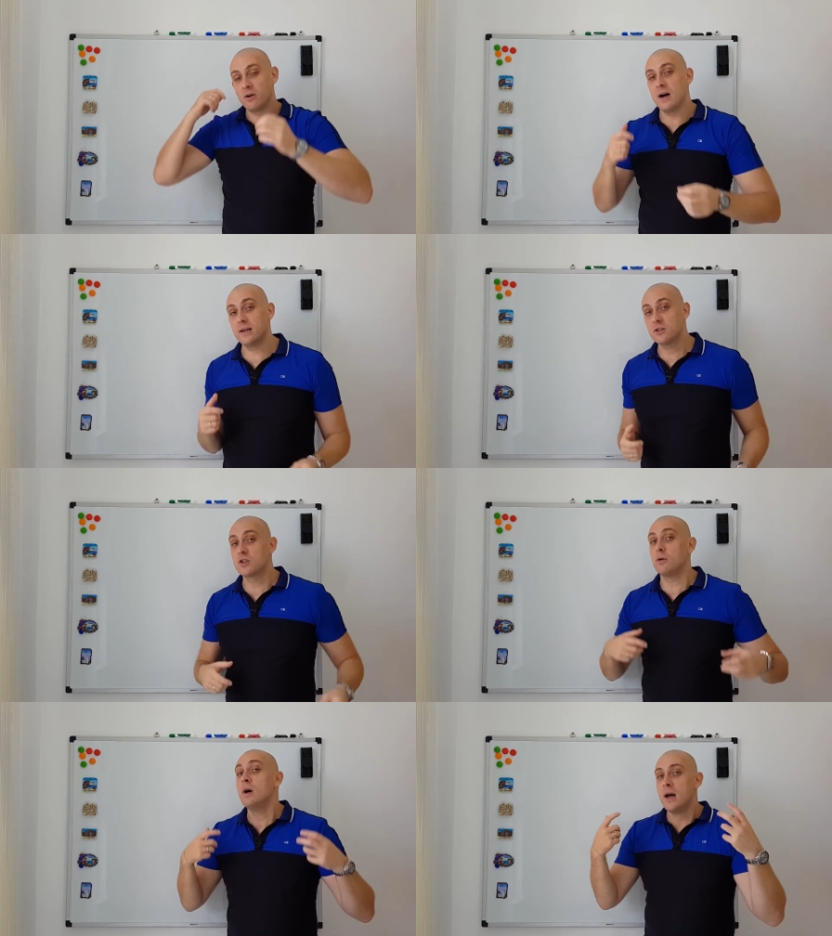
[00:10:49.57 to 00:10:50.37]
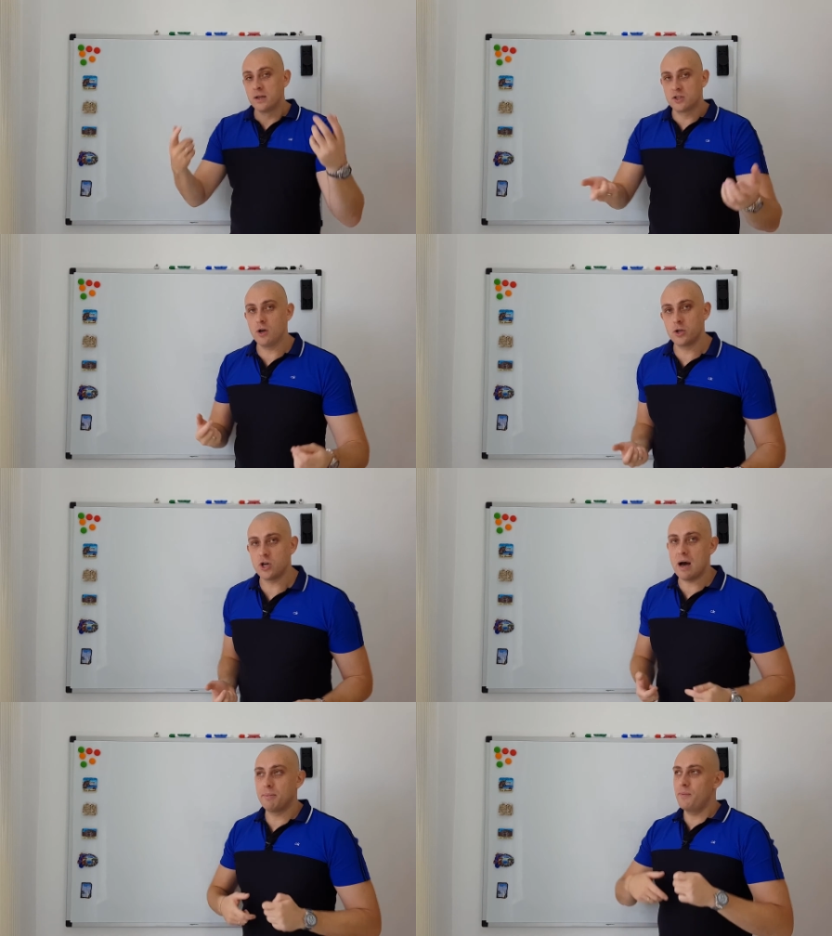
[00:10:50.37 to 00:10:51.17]
All right, so
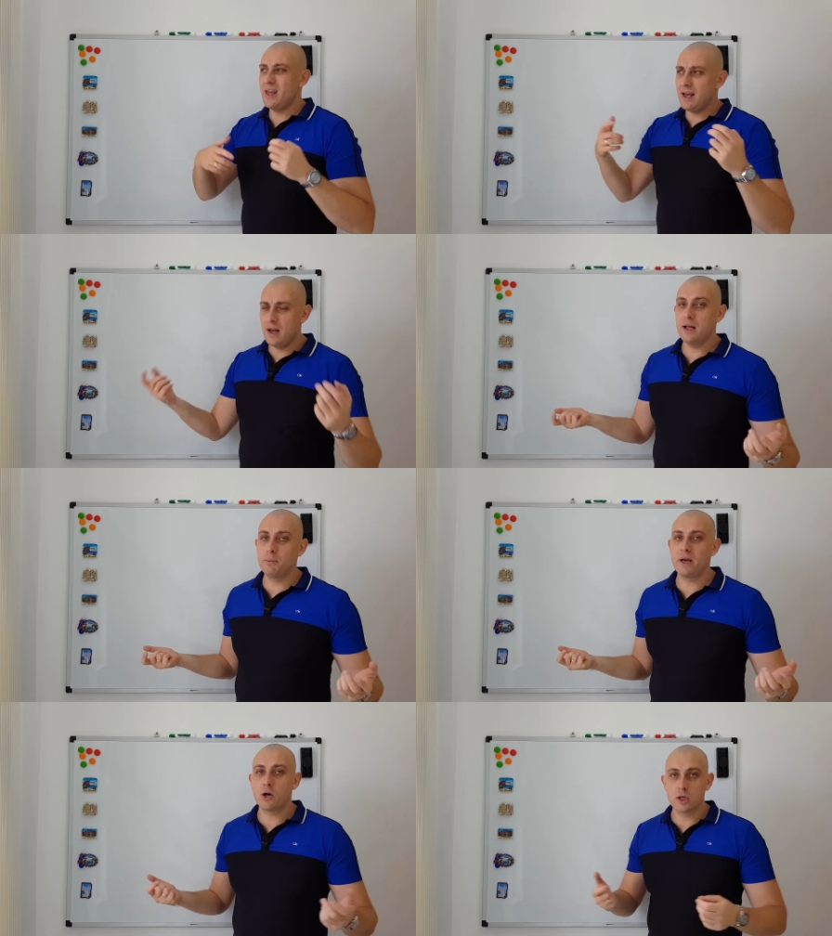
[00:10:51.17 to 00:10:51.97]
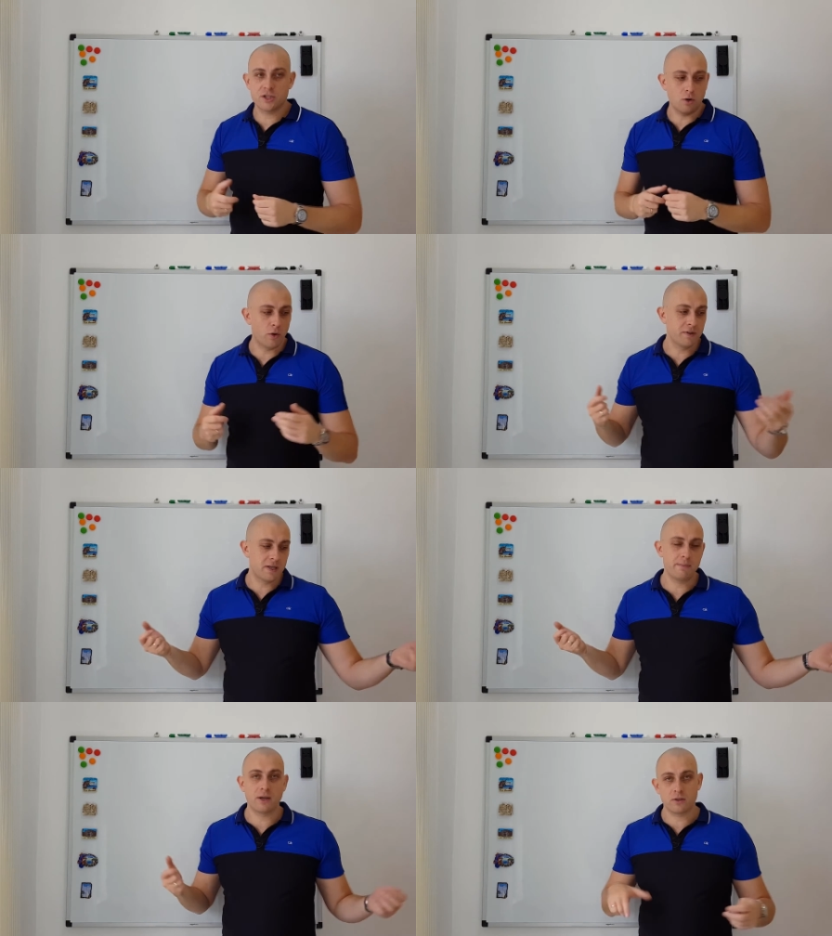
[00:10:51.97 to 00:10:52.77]
search up. They're a little bit costly,
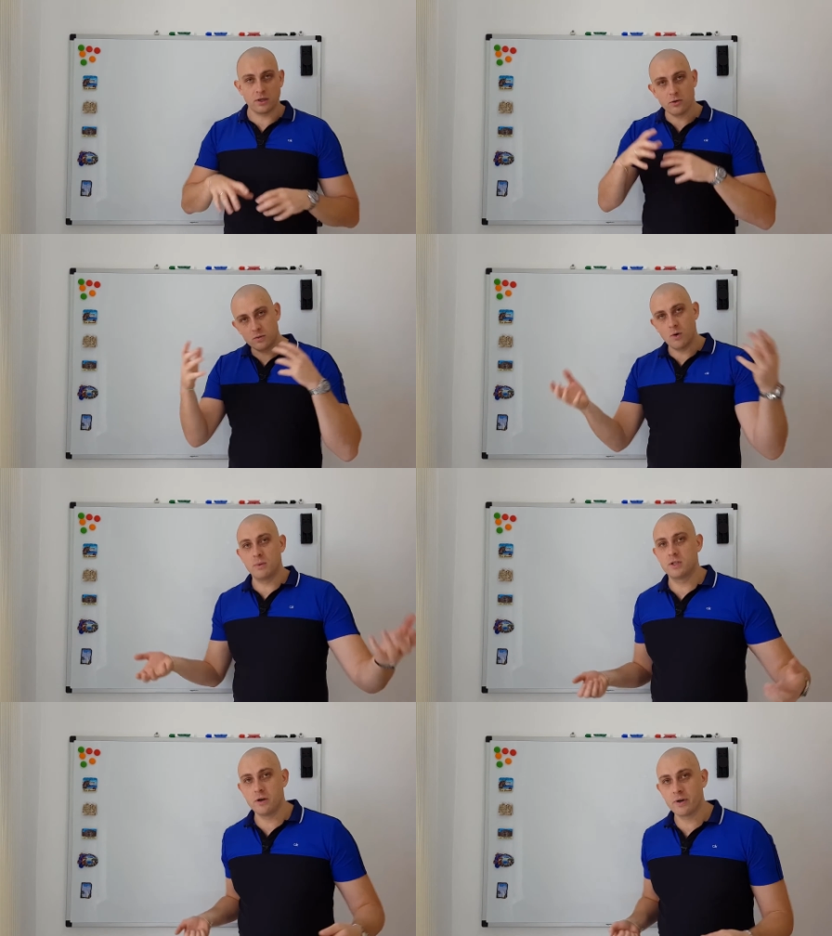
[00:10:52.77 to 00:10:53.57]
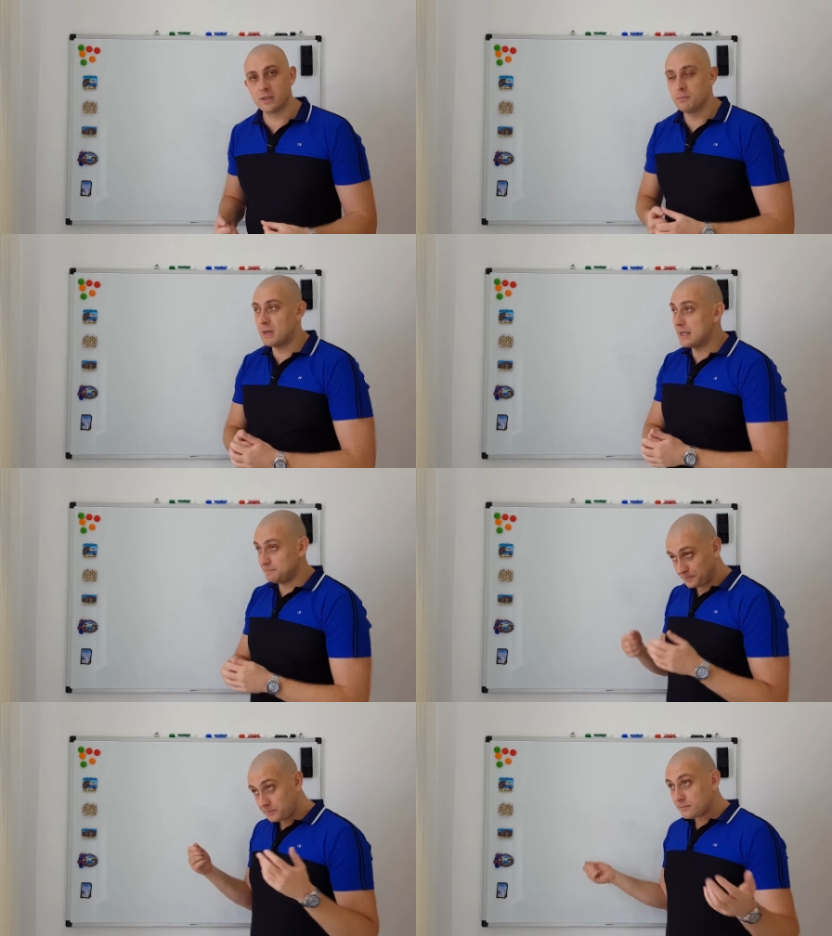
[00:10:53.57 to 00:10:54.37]
obviously, because they use more material,
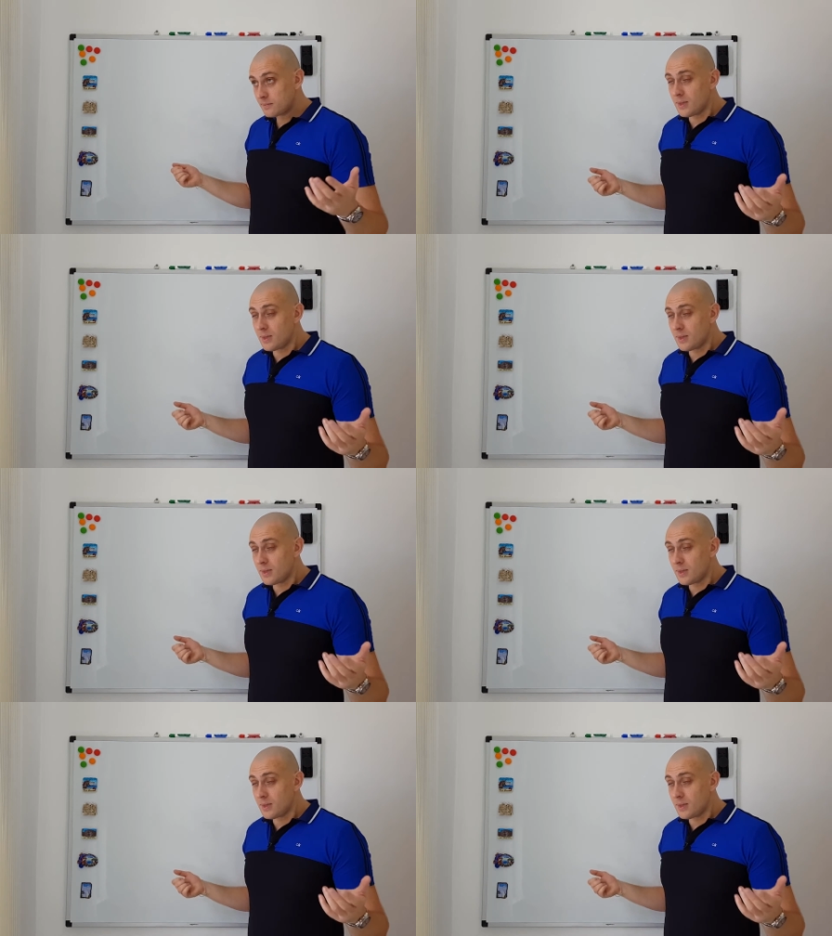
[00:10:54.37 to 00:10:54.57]
but